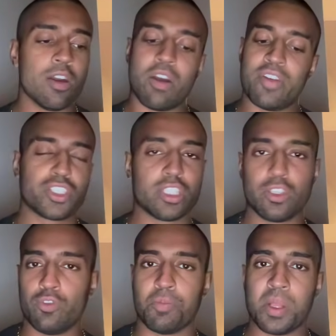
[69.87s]
Eventually
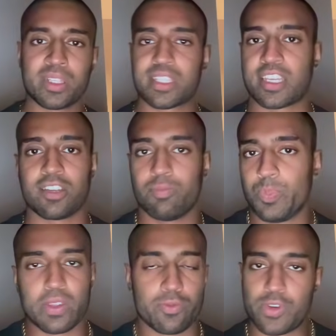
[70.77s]
you've built like a
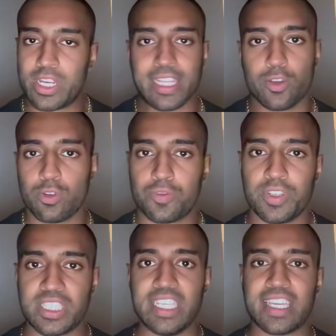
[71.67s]
really good
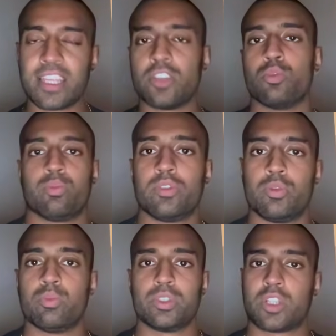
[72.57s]
physique and then
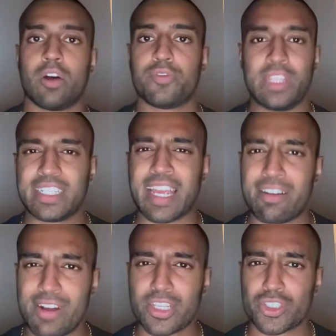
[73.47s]
you start feeling
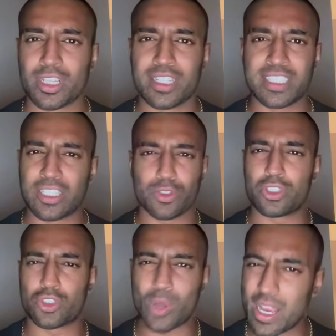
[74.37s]
directionless. It
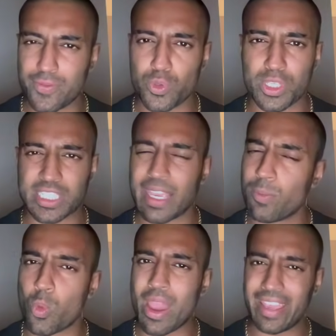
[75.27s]
doesn't drive you the
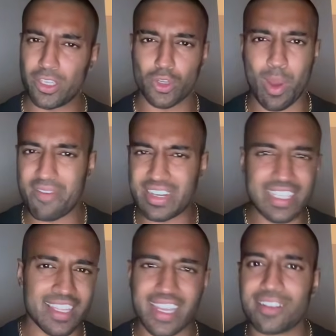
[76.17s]
same way and you don't have
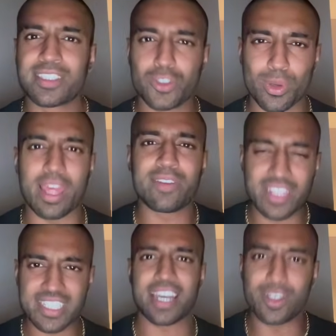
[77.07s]
anything else in your life
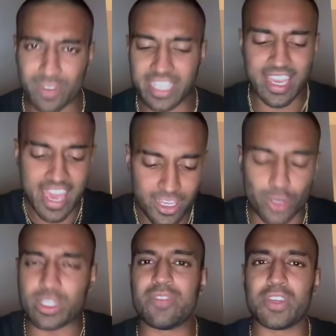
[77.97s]
that's kind of like,
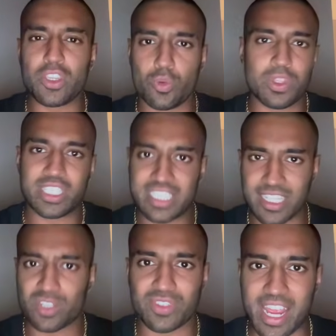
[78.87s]
giving you this
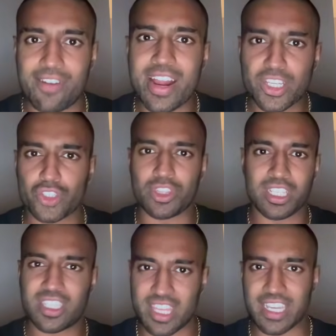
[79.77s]
sense of direction,
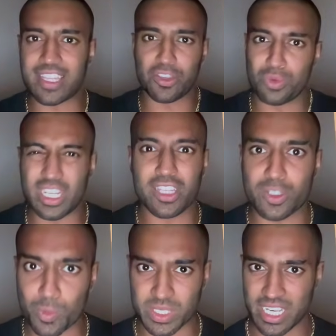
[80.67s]
this thing that you needed
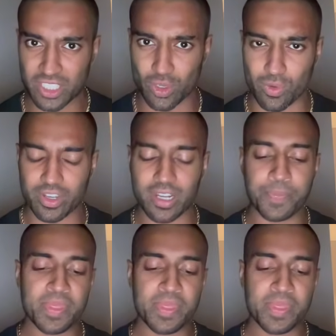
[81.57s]
to obsess over.